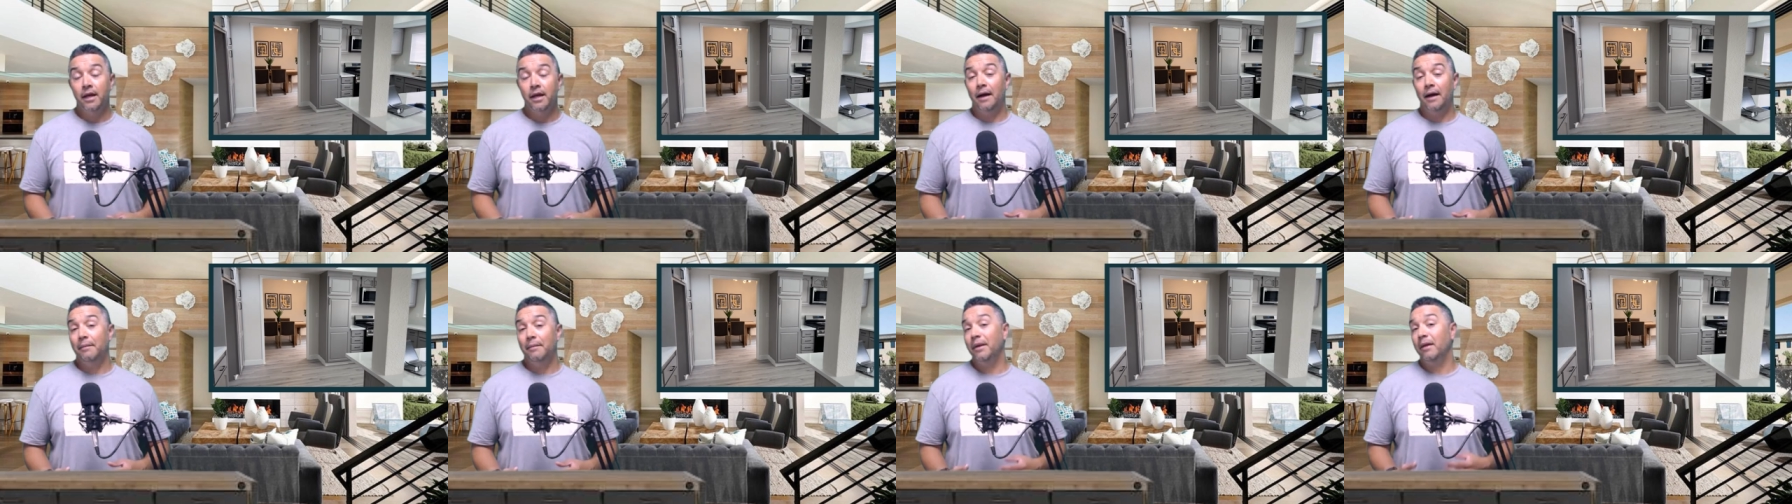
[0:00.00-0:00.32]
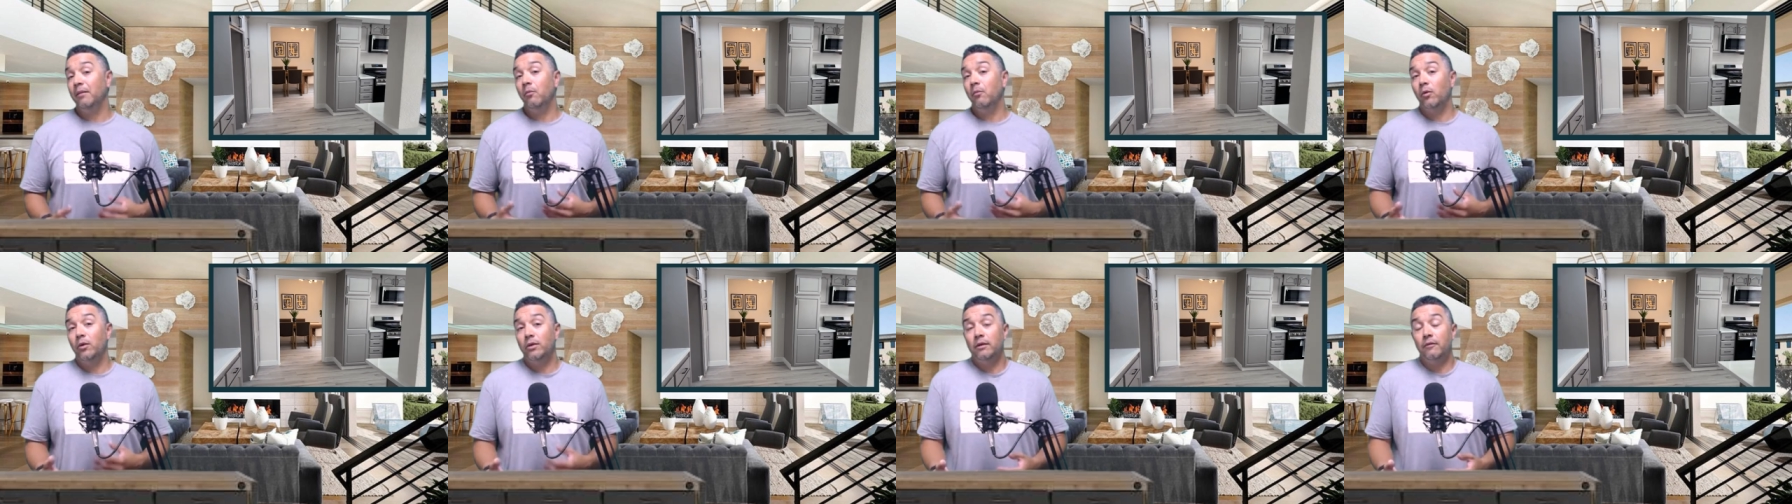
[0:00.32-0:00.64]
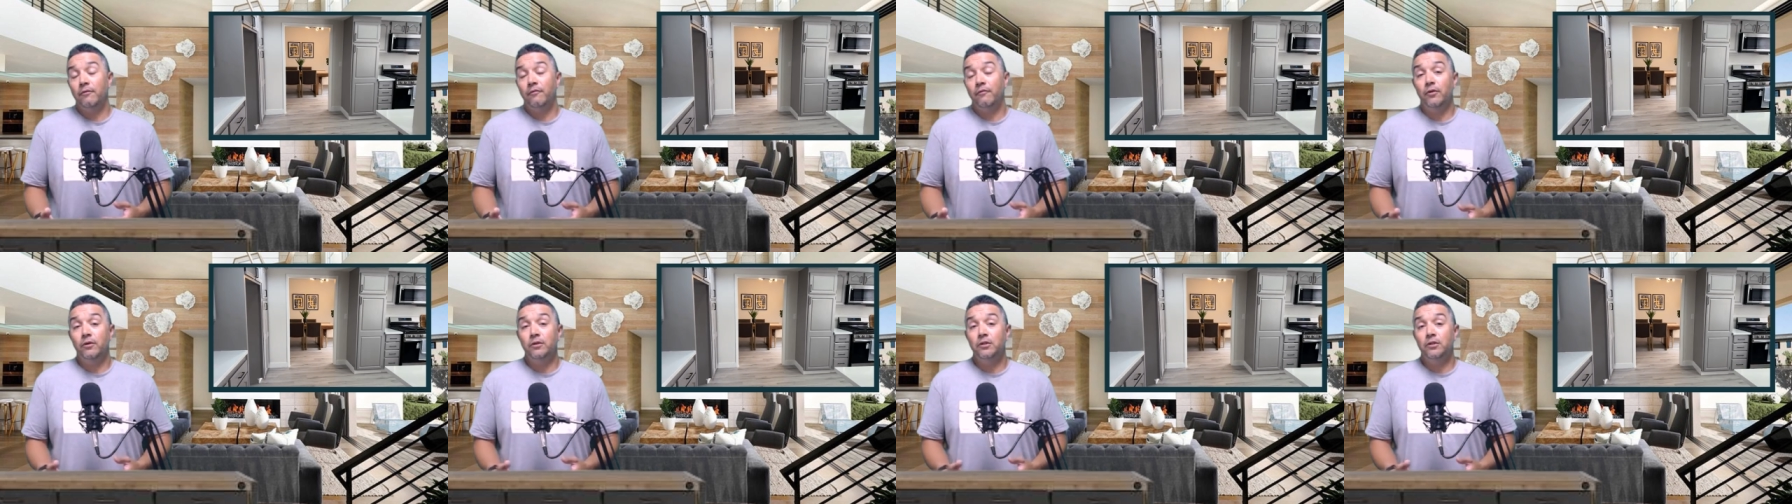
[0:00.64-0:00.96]
Um, and when
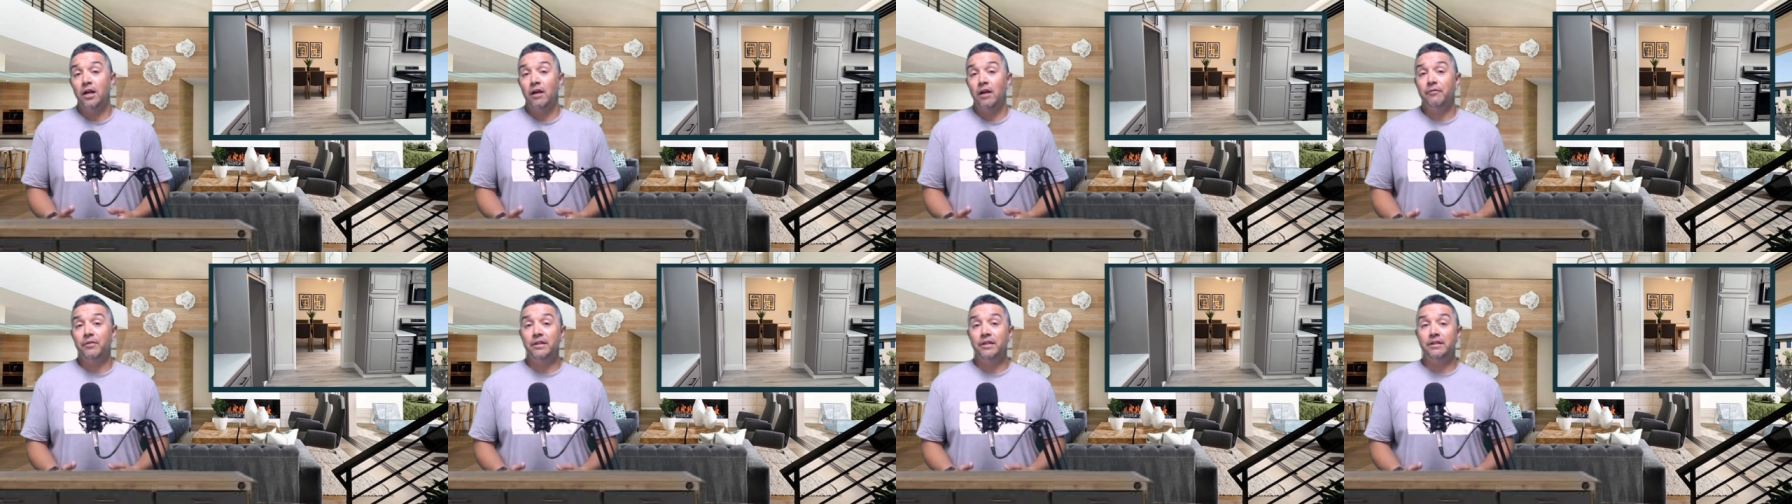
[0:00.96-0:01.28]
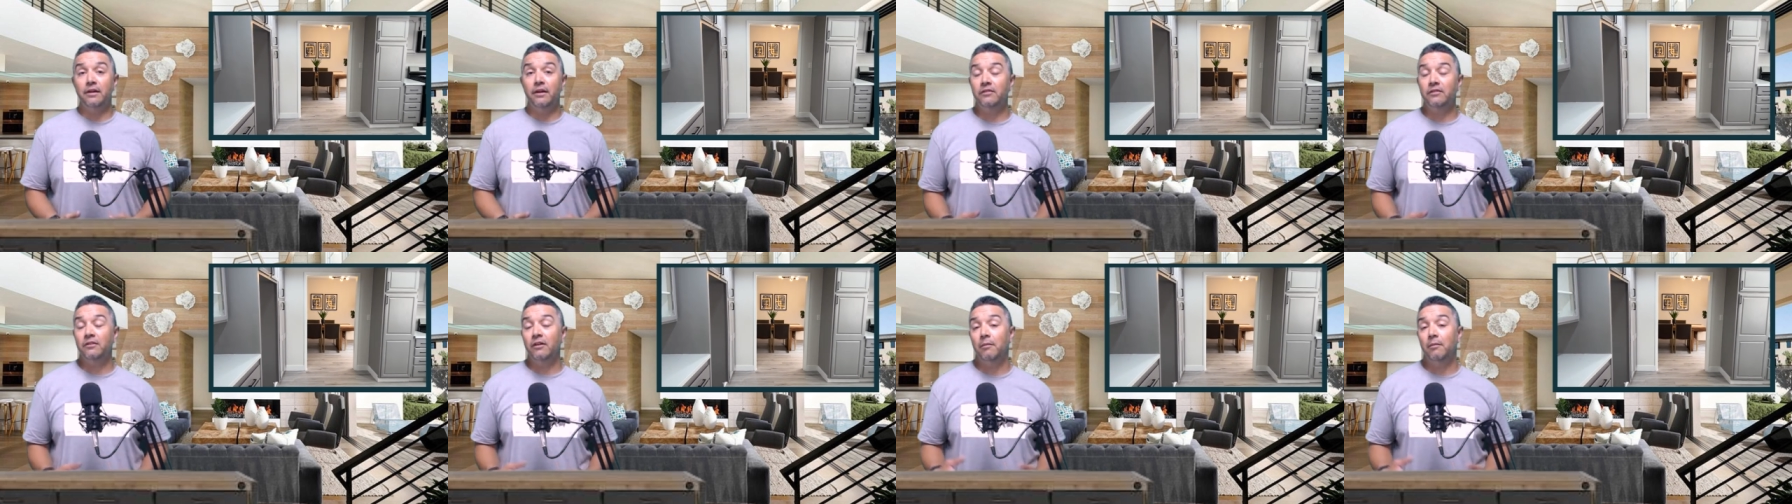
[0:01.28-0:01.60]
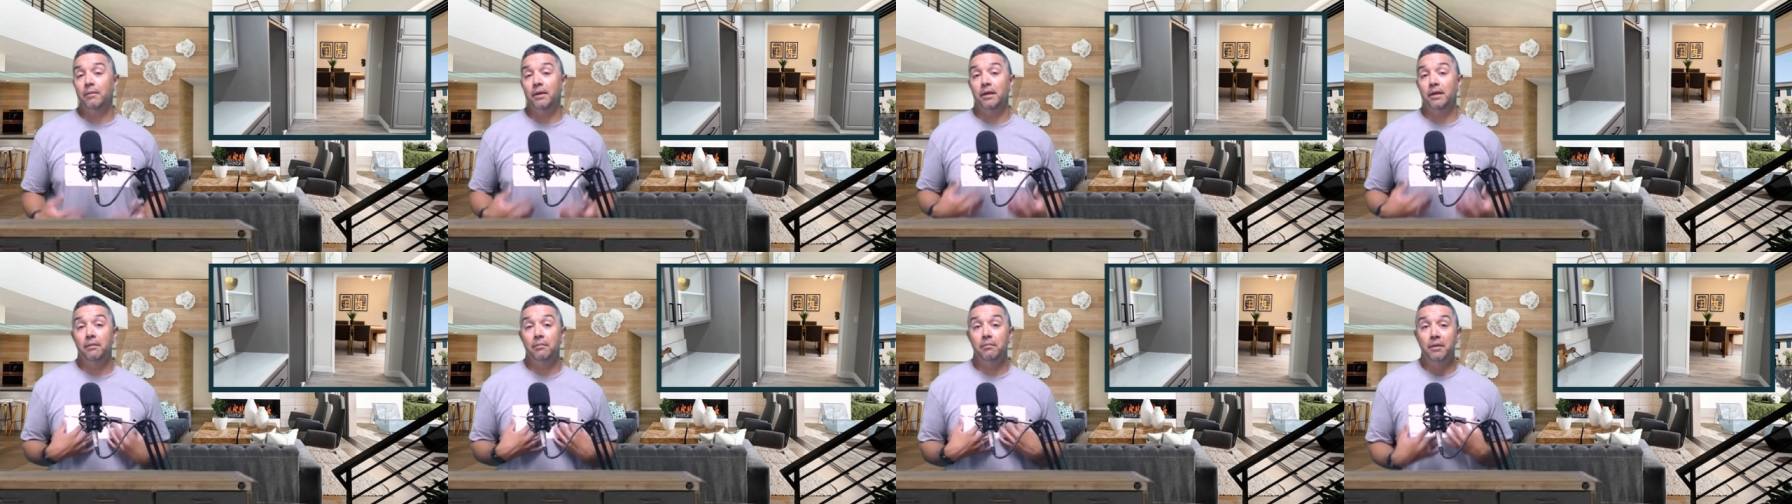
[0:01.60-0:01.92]
the foot traffic does
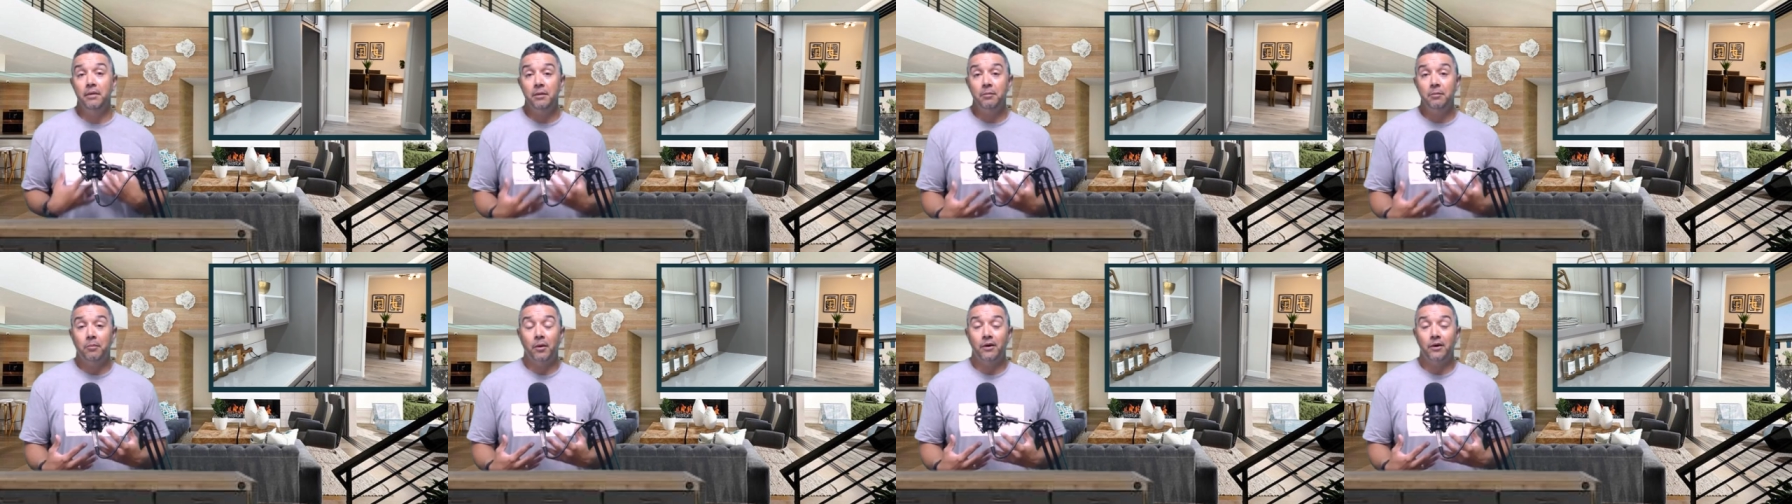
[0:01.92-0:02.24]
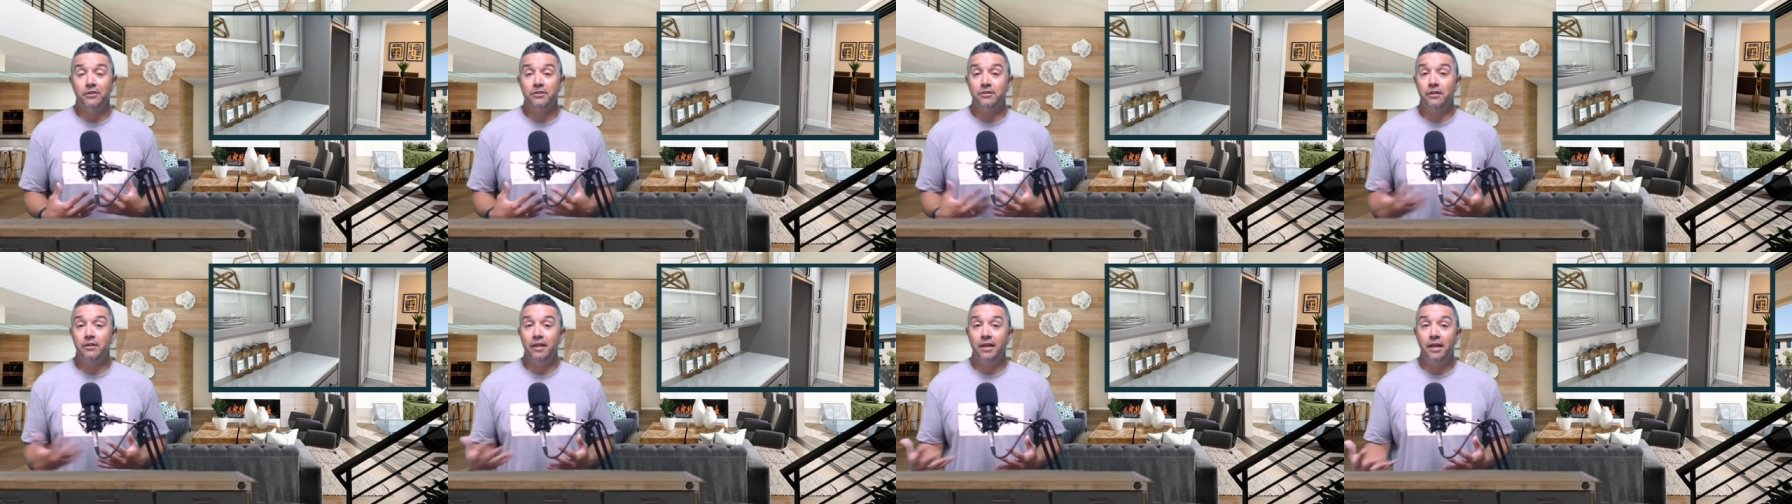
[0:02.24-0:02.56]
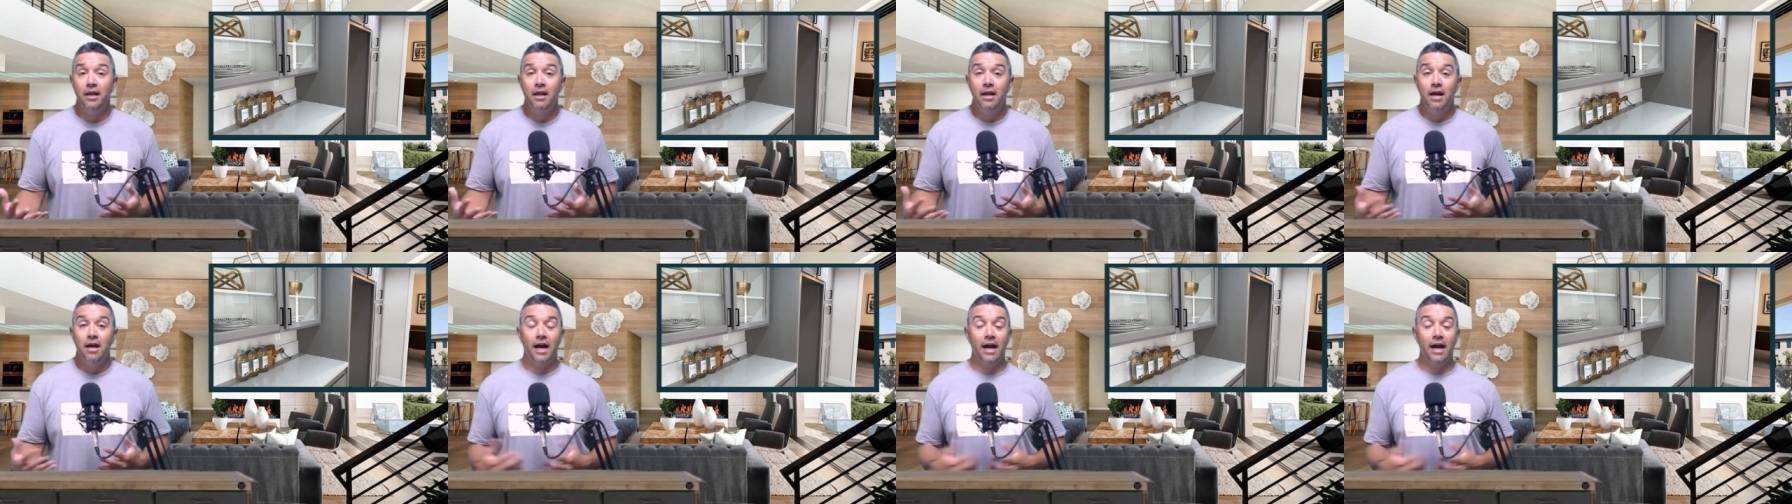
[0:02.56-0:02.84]
come in, me personally,